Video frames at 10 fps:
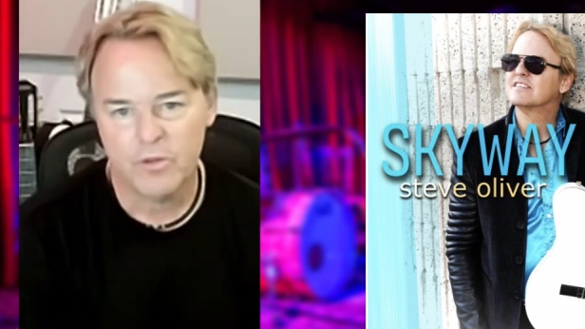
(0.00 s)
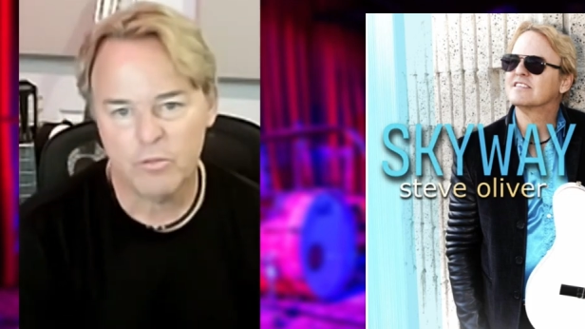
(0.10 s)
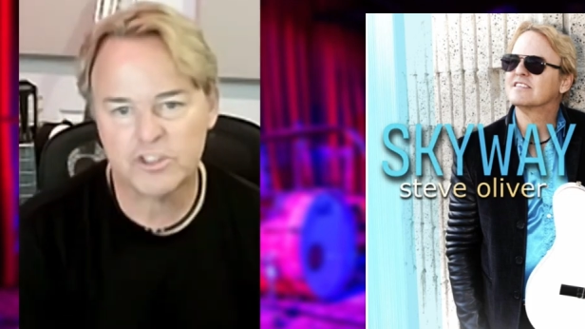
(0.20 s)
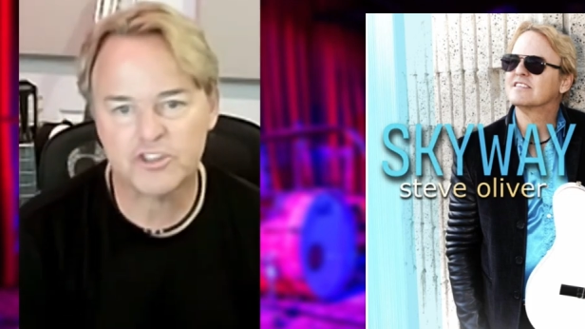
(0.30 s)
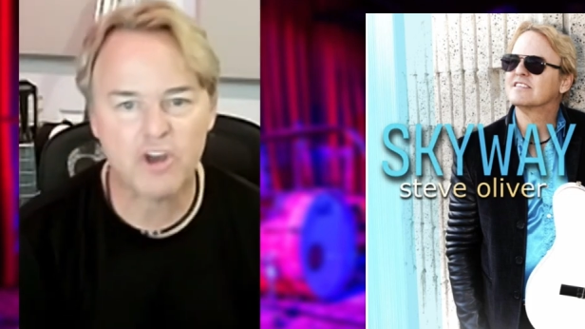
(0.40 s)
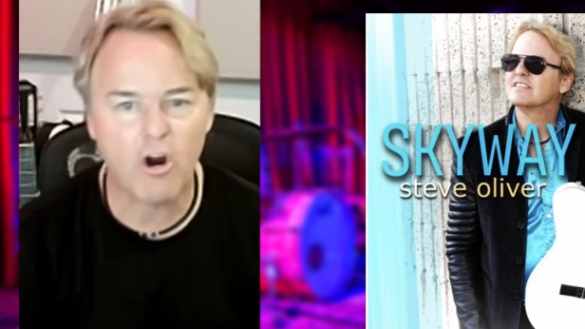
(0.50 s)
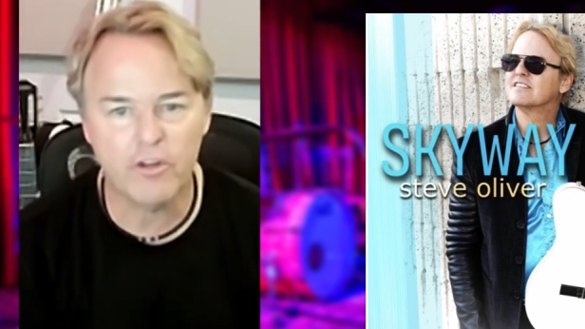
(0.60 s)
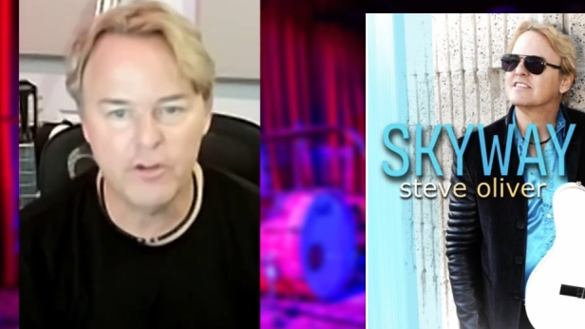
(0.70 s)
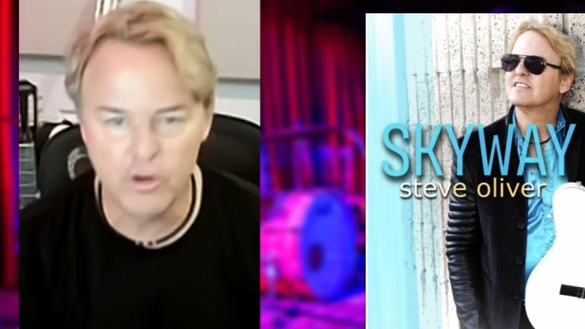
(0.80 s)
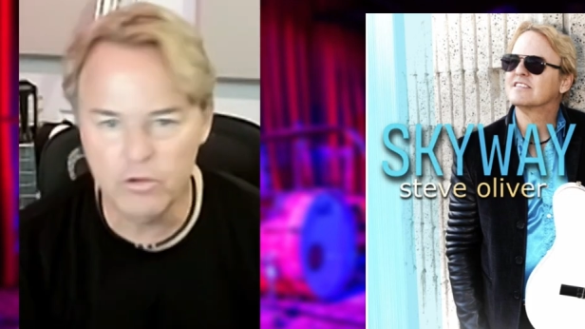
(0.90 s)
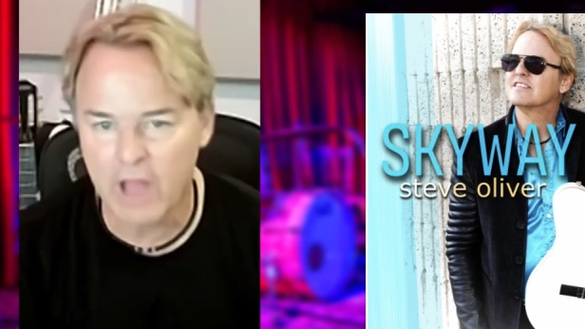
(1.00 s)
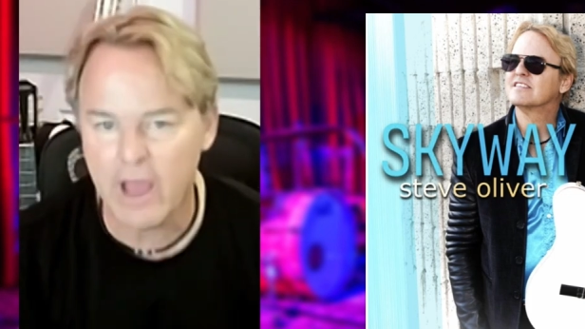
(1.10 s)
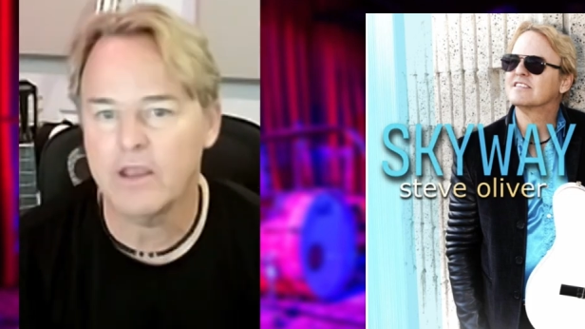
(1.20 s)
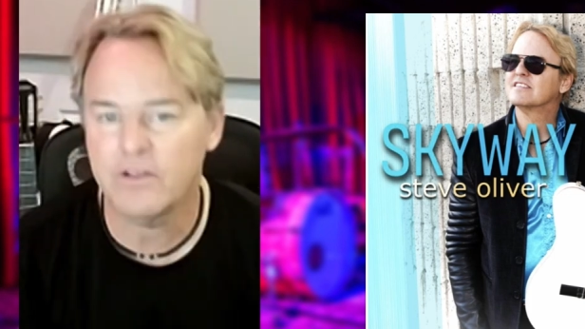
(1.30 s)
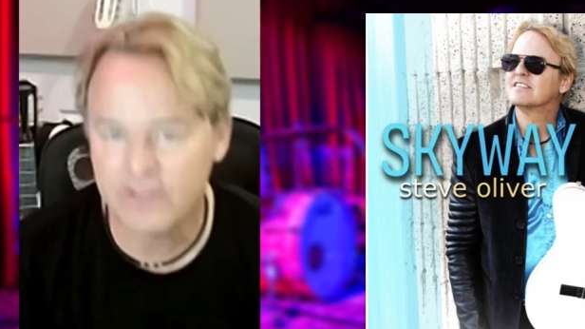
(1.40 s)
Speaker 1: which is called A New
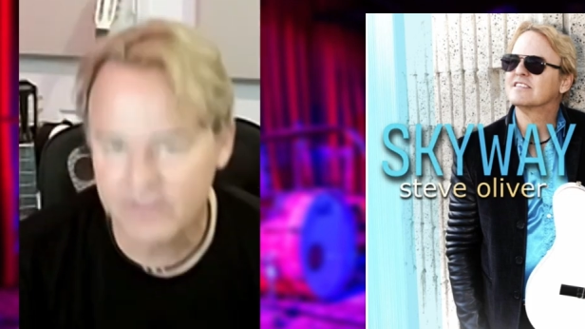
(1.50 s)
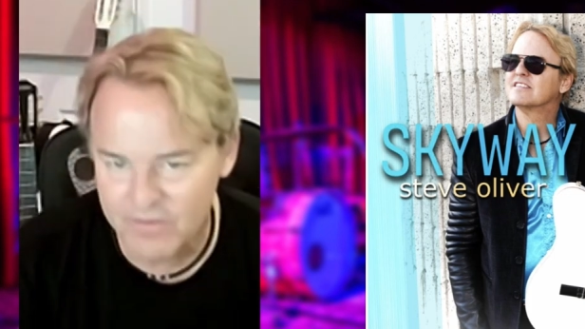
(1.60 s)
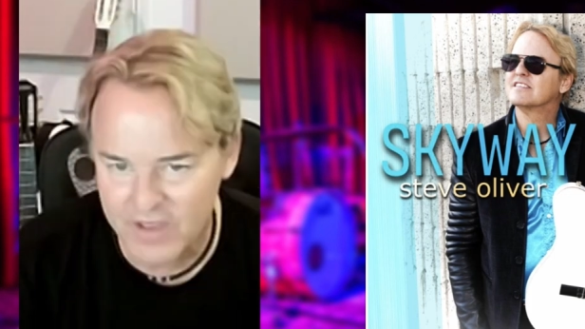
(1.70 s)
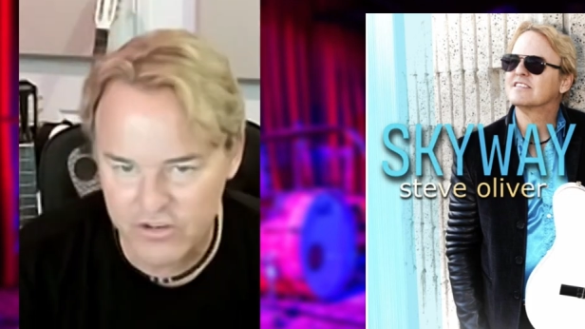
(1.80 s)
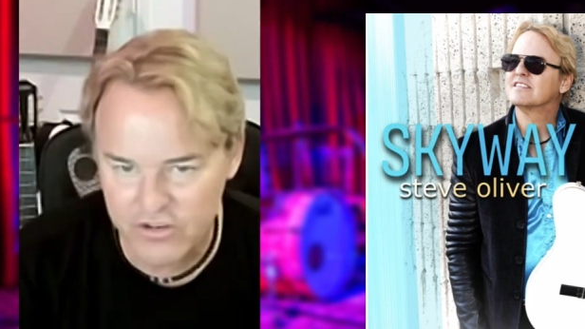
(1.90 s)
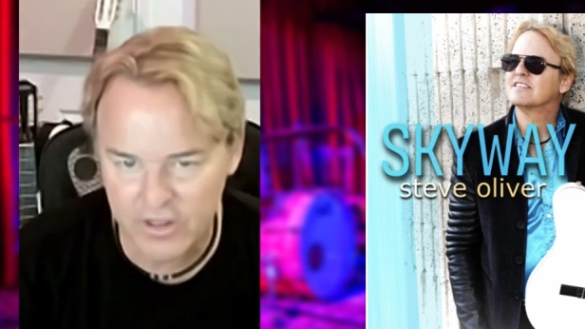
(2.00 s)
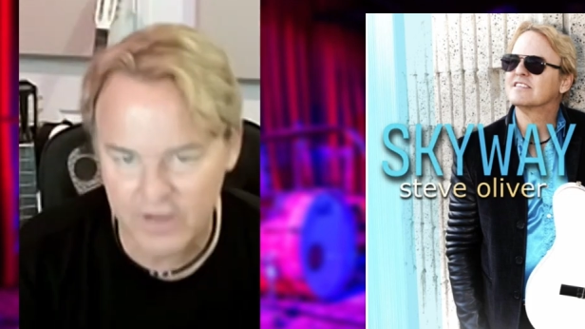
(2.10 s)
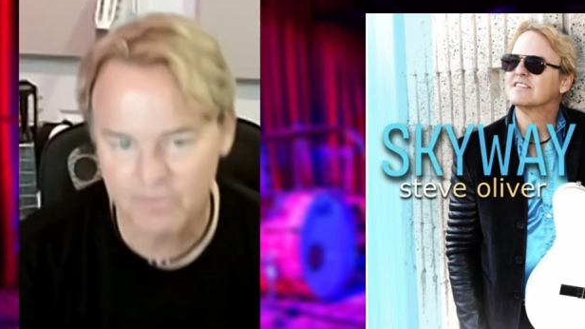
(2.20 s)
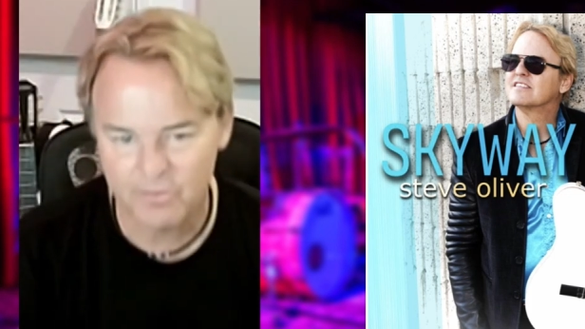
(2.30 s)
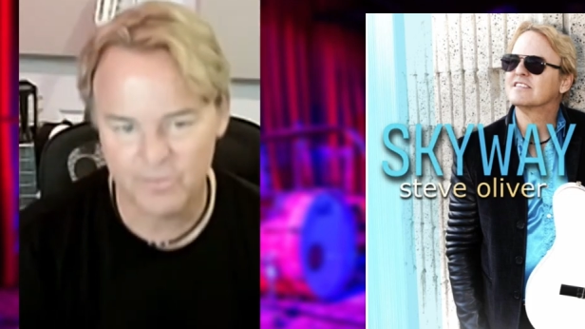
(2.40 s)
Light, actually.